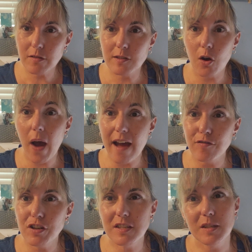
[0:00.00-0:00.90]
so
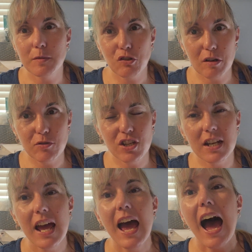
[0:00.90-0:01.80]
every
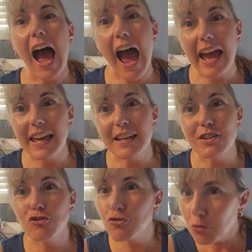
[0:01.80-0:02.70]
subscription I
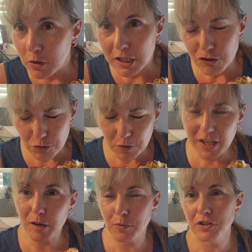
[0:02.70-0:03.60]
truly
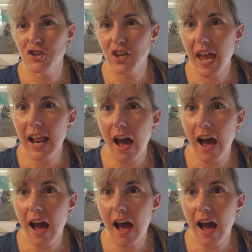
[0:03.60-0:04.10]
appreciate.